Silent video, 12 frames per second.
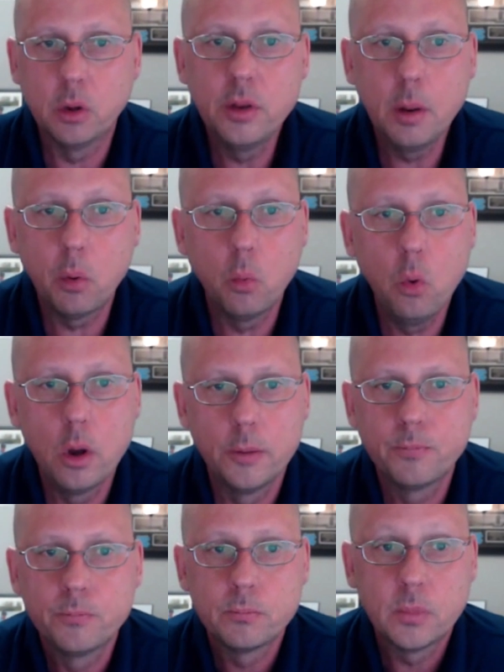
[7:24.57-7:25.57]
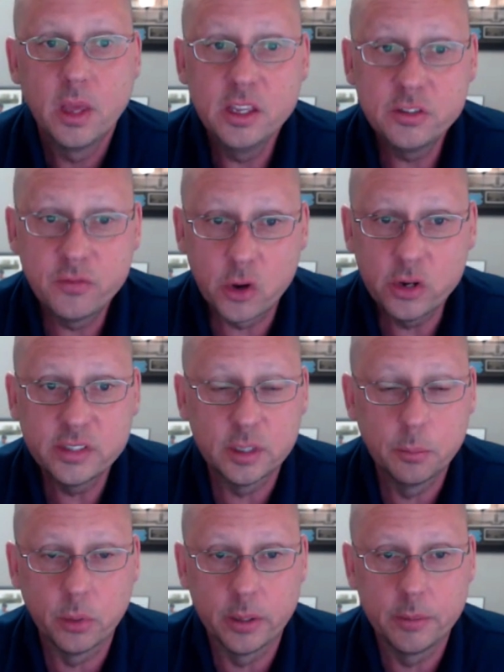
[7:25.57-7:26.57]
And number one is very
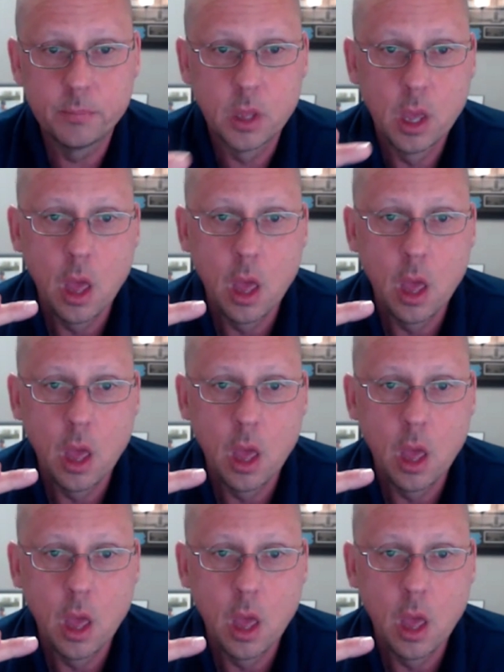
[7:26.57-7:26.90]
simply,